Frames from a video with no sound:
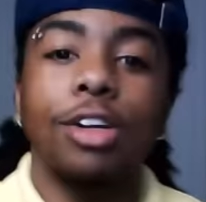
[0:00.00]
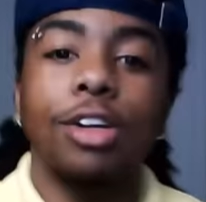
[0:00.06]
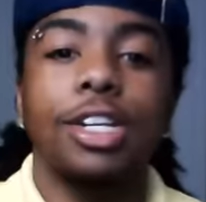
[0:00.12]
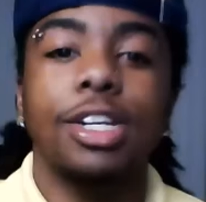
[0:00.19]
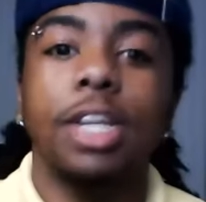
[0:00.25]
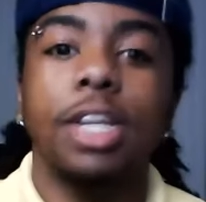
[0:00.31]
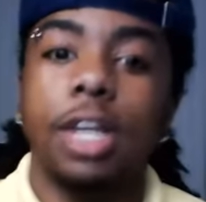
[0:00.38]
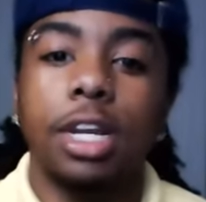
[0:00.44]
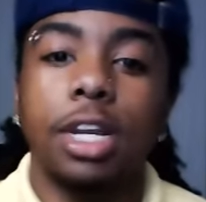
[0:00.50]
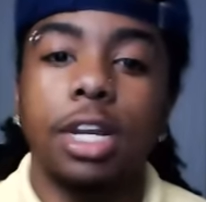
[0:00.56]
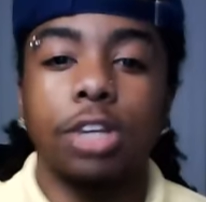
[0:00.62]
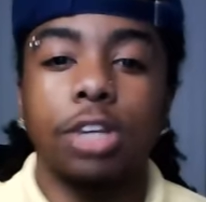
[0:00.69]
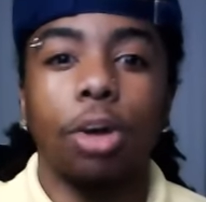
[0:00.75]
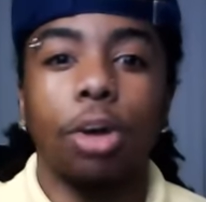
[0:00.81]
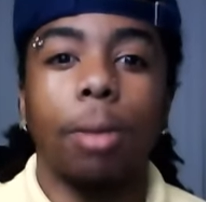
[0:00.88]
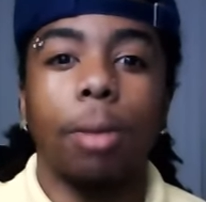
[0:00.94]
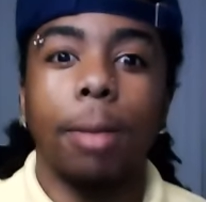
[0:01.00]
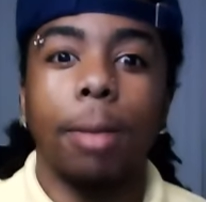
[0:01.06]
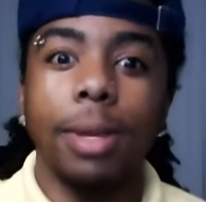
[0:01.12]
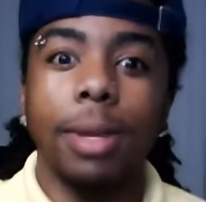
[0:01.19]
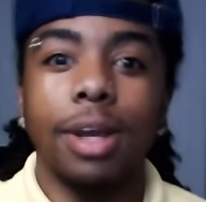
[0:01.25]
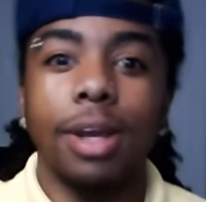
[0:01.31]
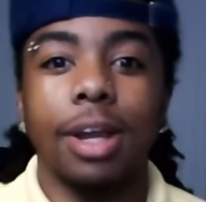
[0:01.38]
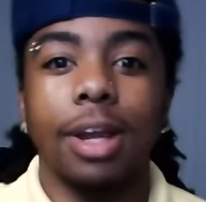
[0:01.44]
shit, like, they talking about
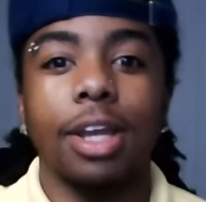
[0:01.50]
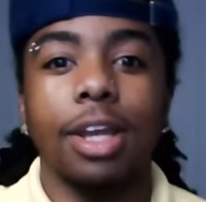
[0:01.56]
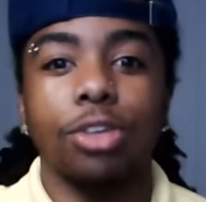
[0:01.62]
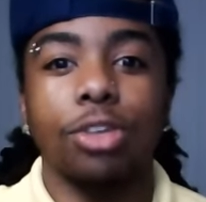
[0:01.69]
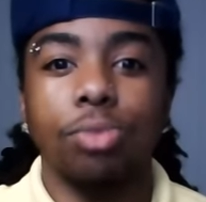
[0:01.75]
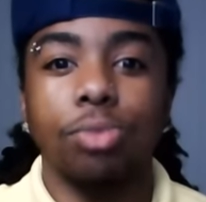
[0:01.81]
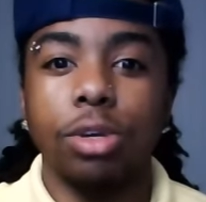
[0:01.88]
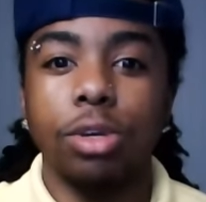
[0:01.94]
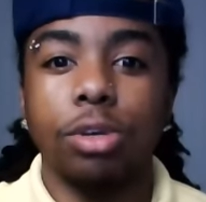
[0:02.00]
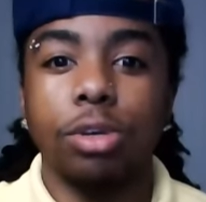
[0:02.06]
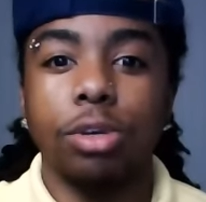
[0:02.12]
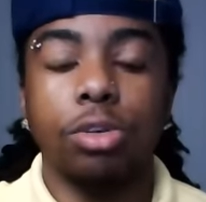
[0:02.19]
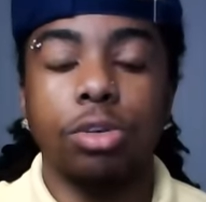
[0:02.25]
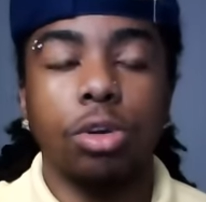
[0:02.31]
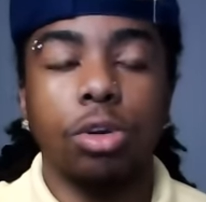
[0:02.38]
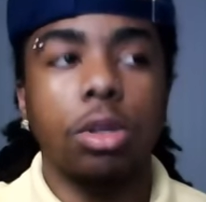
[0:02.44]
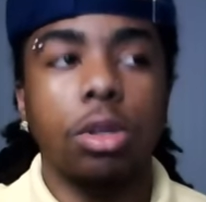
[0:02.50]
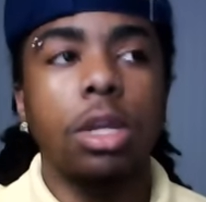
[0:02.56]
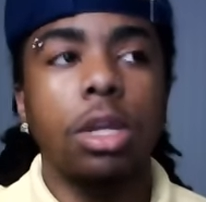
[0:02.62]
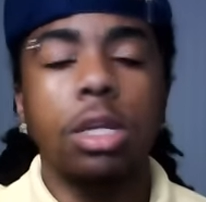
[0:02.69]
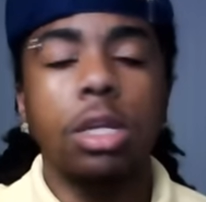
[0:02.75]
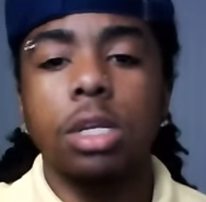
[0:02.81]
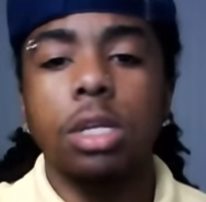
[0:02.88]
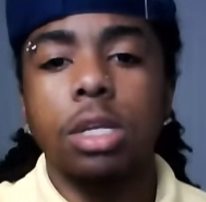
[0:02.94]
me now, like, it's real, you know.
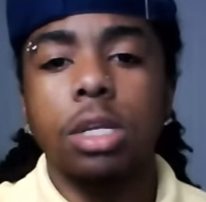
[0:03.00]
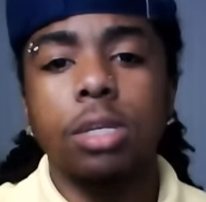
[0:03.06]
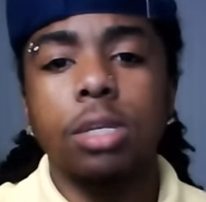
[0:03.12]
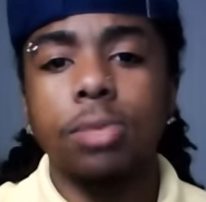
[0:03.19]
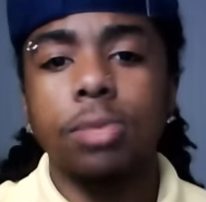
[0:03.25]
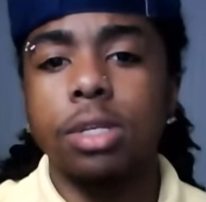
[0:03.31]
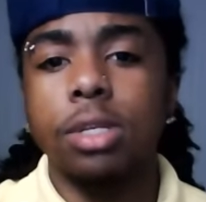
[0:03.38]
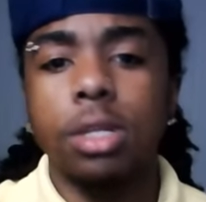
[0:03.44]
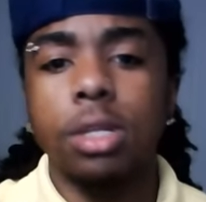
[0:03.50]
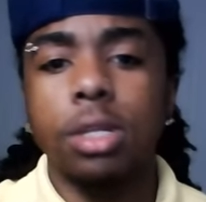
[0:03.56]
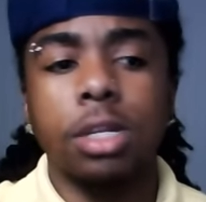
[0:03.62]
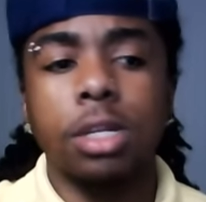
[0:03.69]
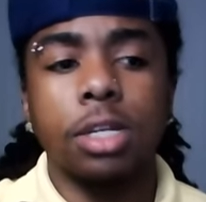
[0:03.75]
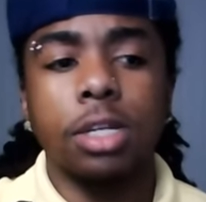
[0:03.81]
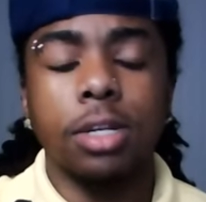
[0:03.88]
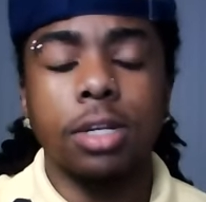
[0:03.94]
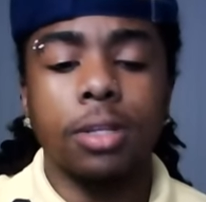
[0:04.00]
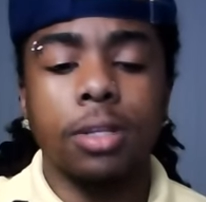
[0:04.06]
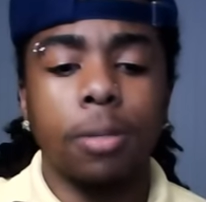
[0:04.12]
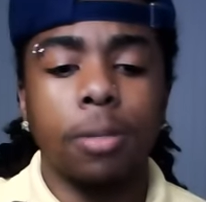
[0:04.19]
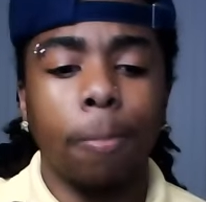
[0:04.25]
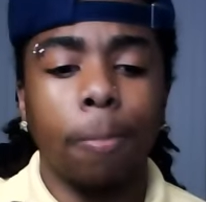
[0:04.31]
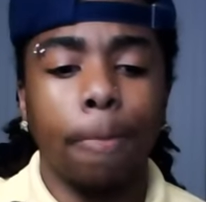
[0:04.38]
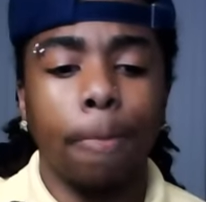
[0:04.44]
But still
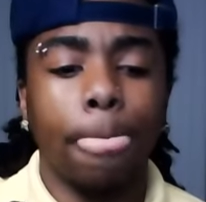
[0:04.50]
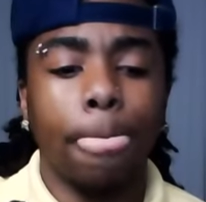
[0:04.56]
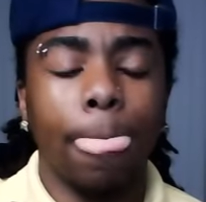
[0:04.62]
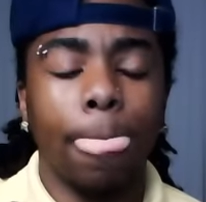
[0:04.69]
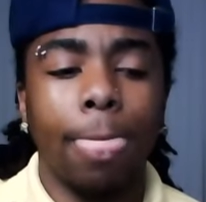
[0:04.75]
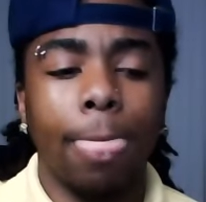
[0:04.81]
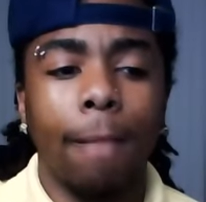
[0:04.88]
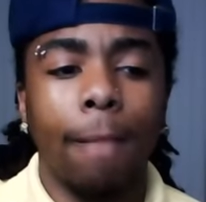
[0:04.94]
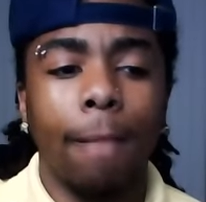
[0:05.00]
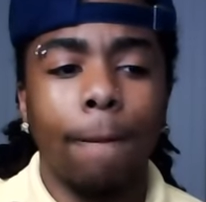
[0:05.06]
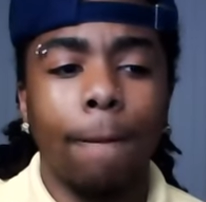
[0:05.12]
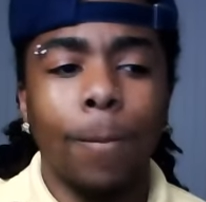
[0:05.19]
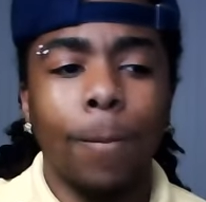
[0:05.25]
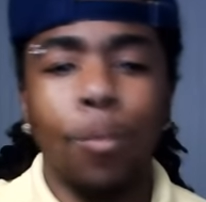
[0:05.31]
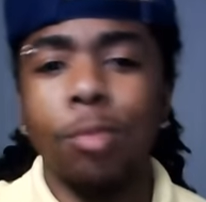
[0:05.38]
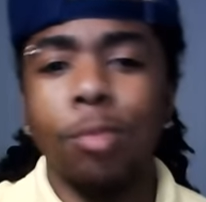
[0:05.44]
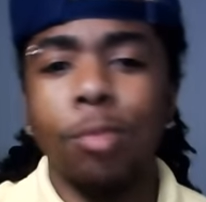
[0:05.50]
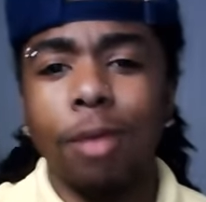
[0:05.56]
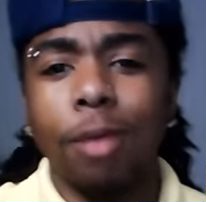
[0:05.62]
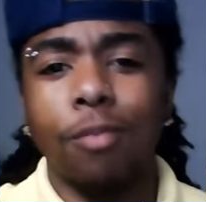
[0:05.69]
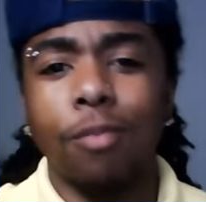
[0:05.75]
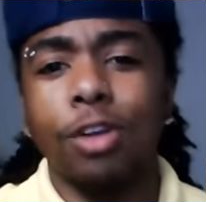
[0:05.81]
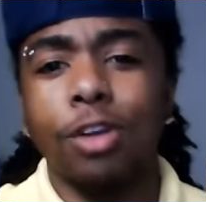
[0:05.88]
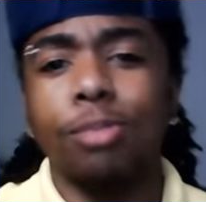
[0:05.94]
adjusting. With my
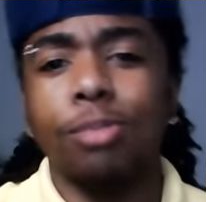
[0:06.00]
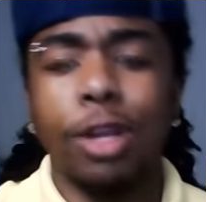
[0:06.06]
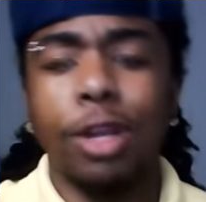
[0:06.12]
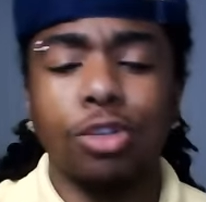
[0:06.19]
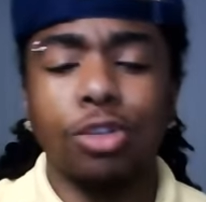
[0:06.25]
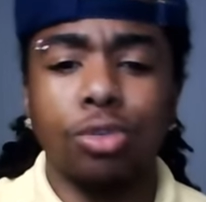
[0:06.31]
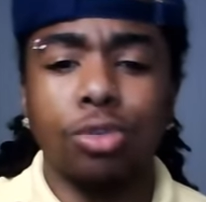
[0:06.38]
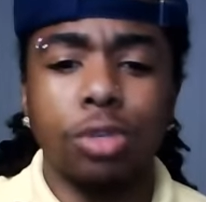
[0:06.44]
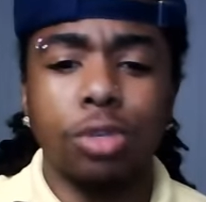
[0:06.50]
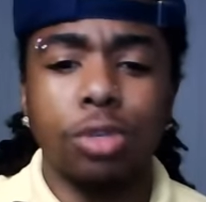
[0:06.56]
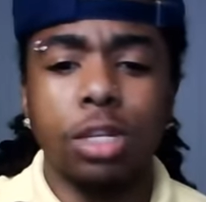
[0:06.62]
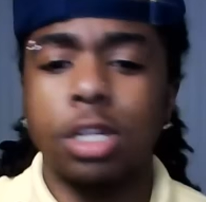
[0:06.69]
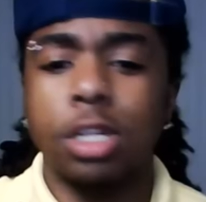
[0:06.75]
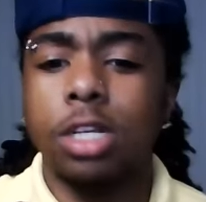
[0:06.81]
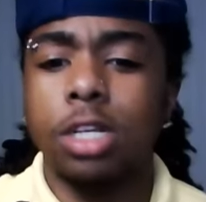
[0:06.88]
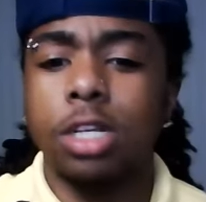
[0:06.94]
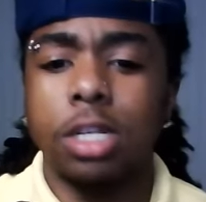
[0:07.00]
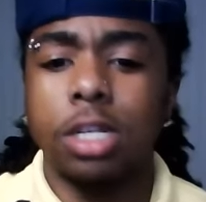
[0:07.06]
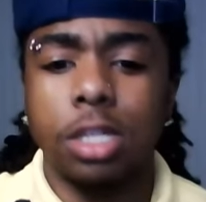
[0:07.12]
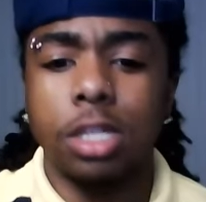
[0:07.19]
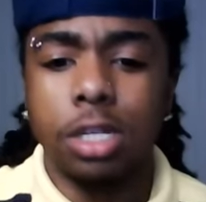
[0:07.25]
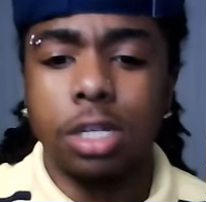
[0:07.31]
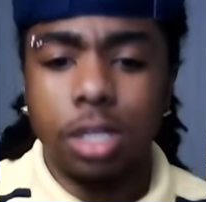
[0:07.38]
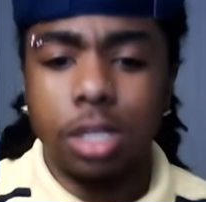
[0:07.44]
friends from high school, still
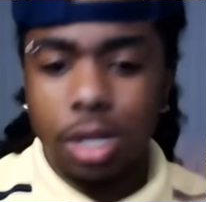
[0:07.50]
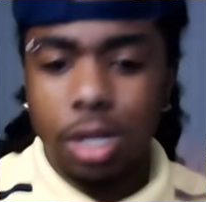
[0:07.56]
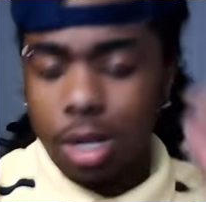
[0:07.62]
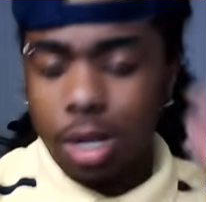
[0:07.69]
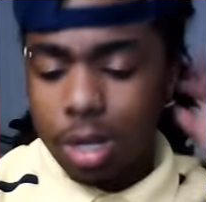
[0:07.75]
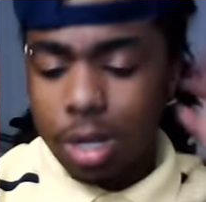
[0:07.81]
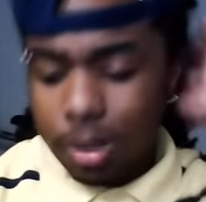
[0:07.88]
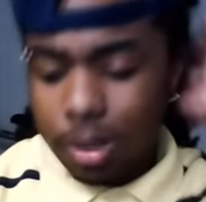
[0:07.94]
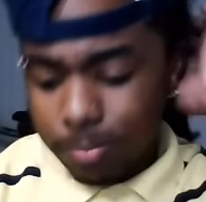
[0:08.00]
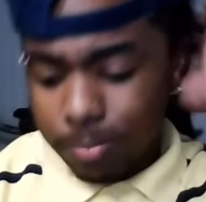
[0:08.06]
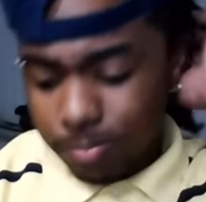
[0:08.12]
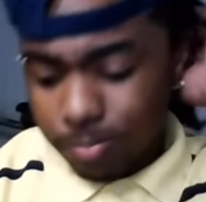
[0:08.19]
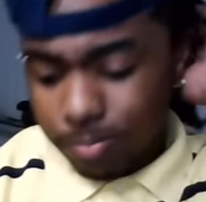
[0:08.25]
adjusting to,